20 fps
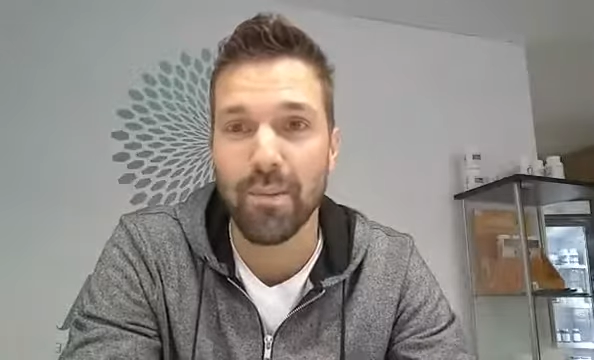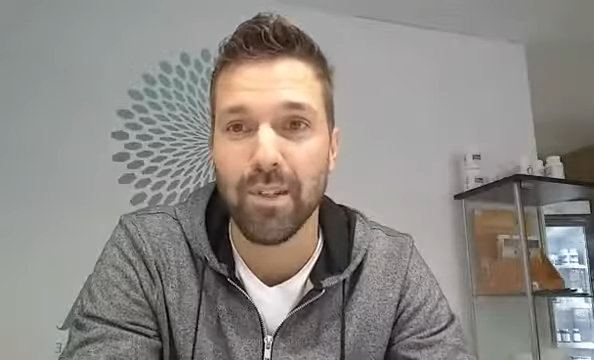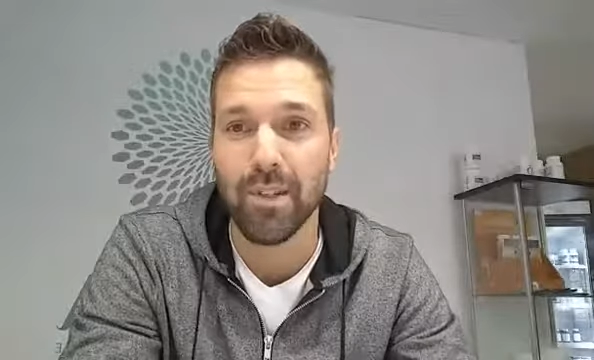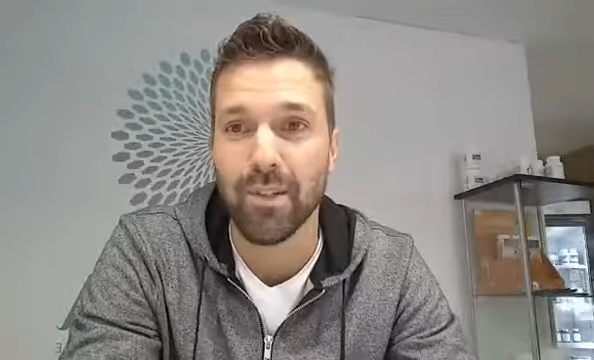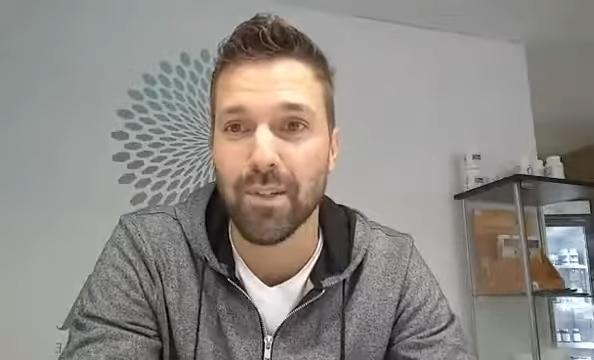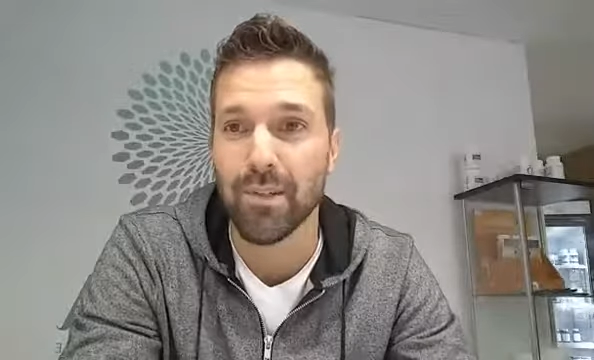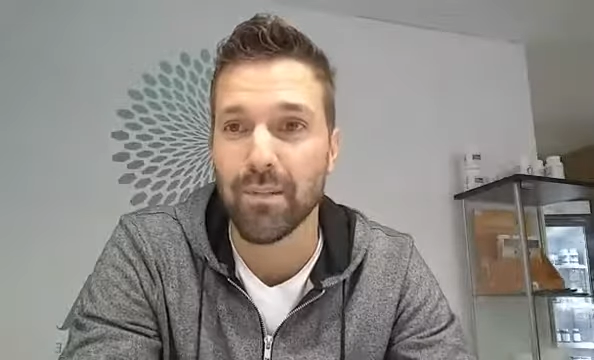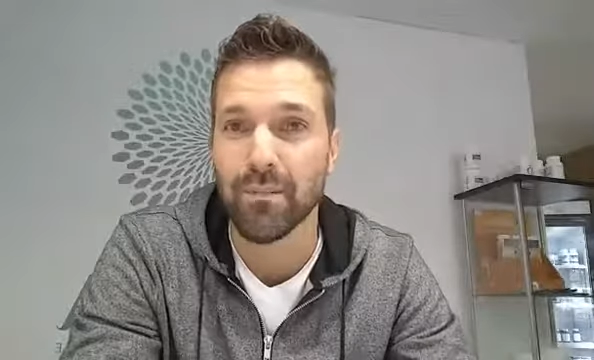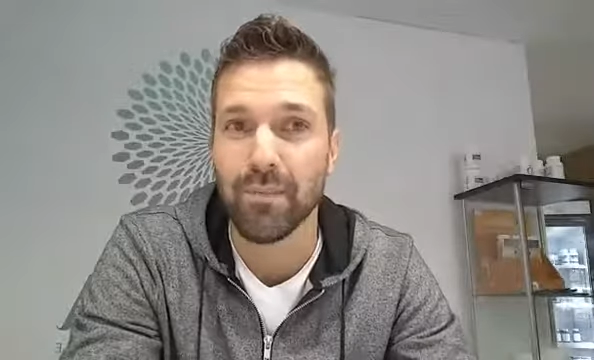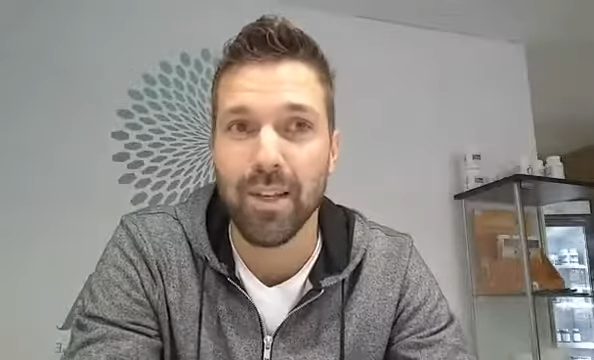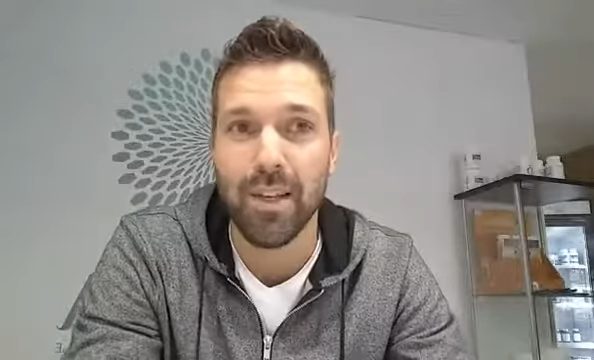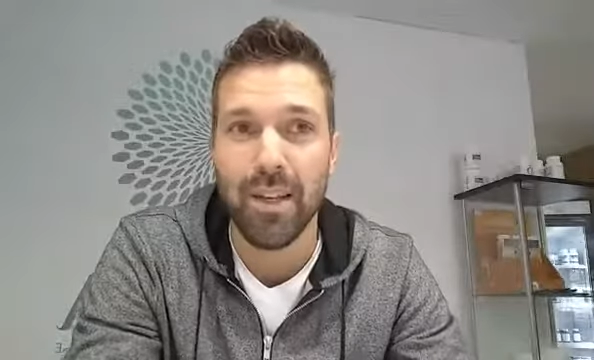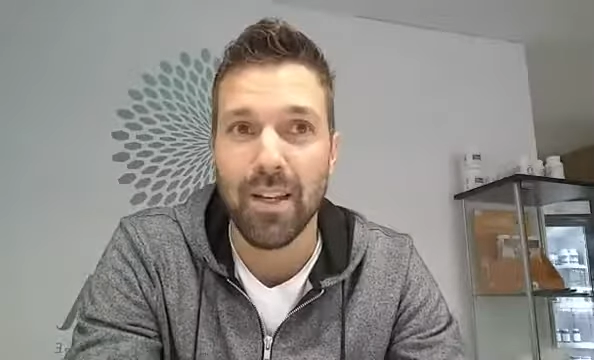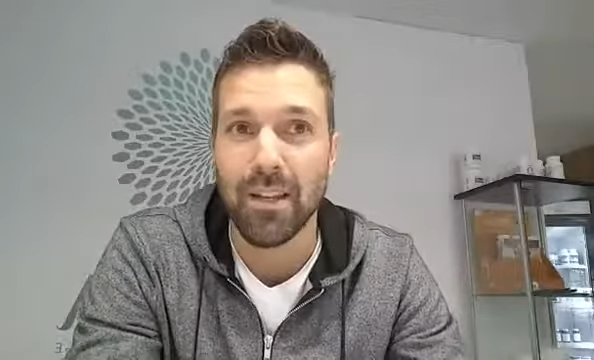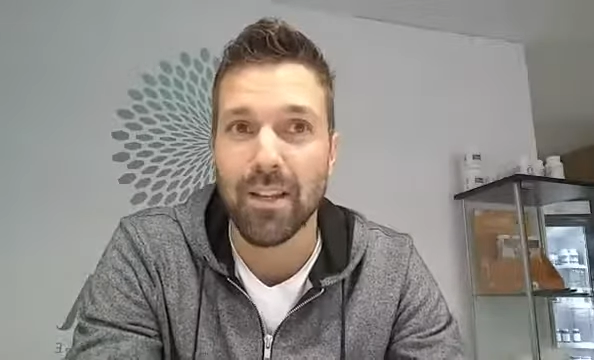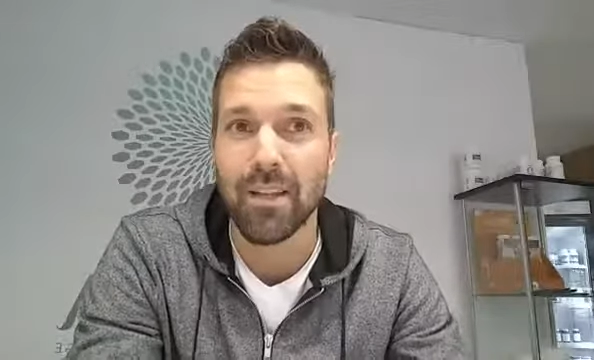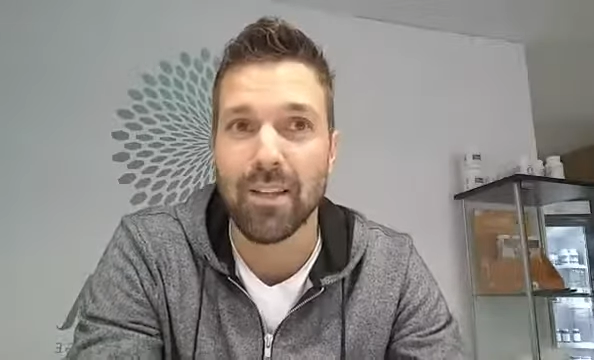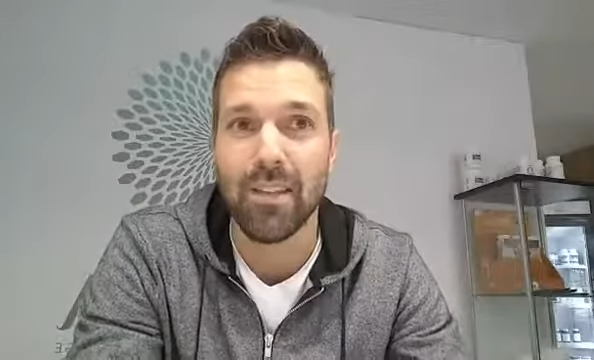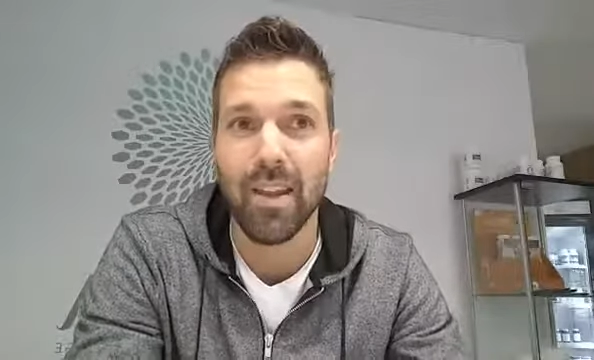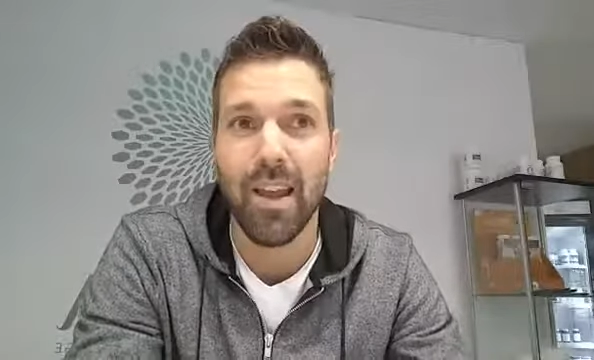to
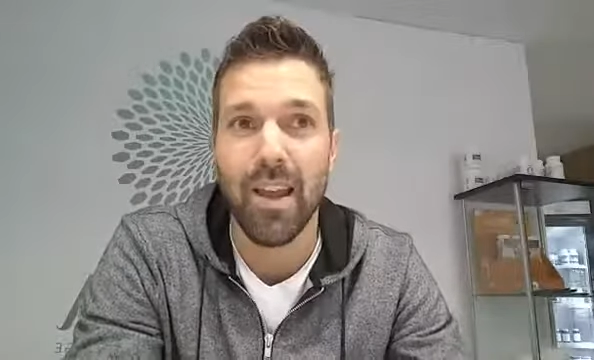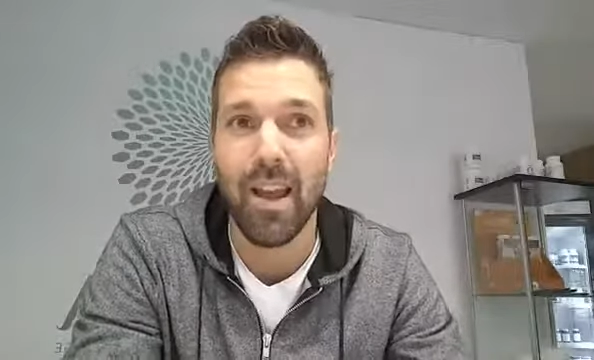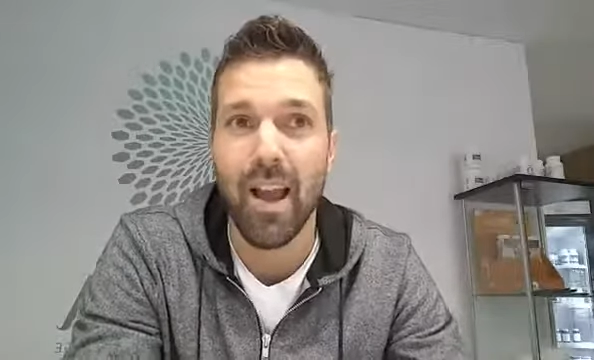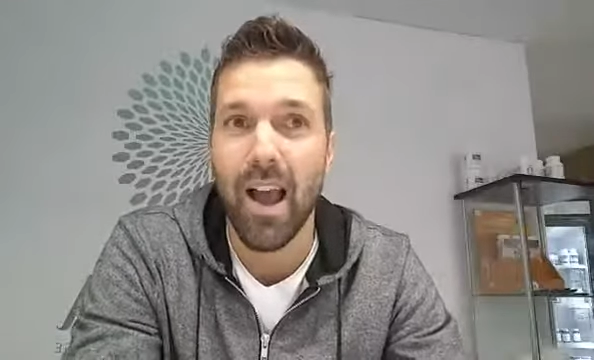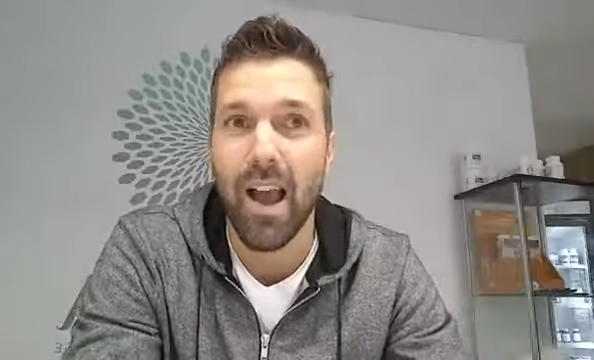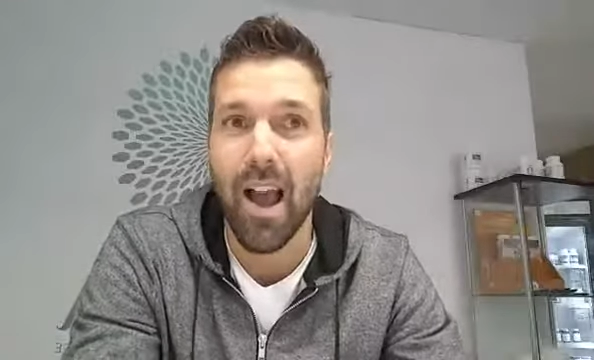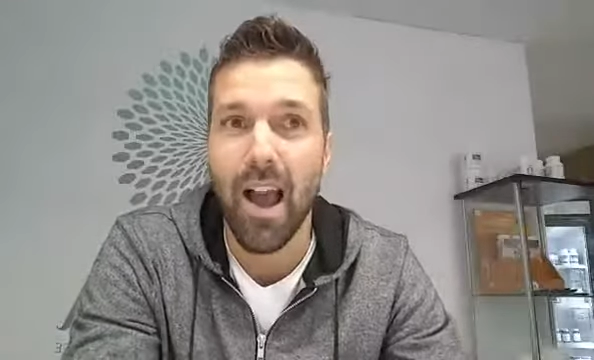say,